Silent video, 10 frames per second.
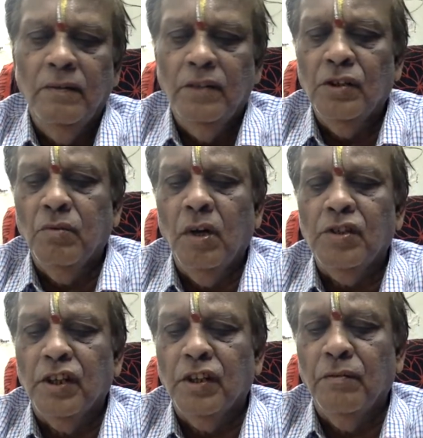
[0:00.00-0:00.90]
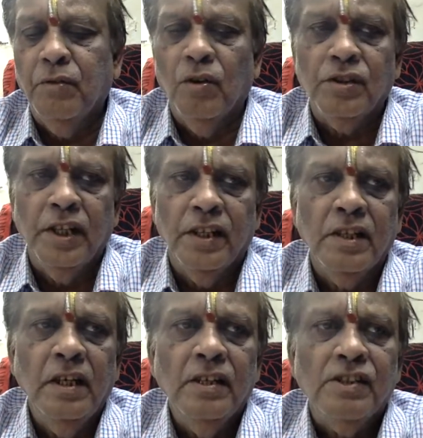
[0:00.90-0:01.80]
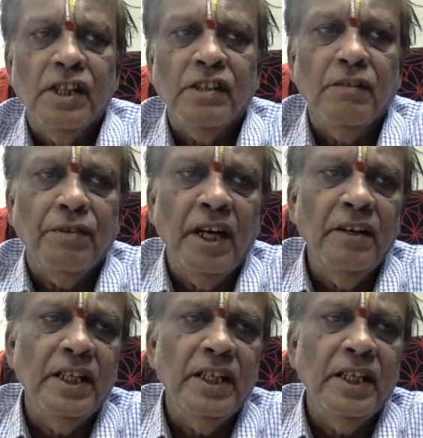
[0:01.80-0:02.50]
This is what Section 4 says. Section 5,